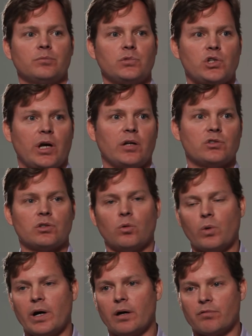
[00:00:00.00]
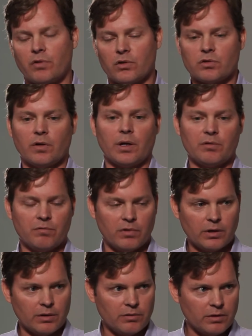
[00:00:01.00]
changed the way. First of all, it,
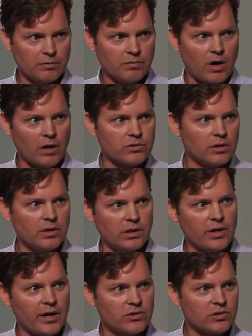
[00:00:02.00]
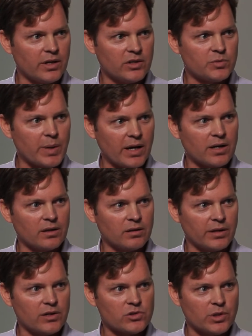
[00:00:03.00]
it vaulted the United States back into the
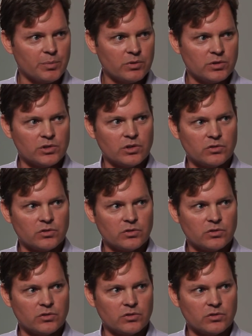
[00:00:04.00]
leadership position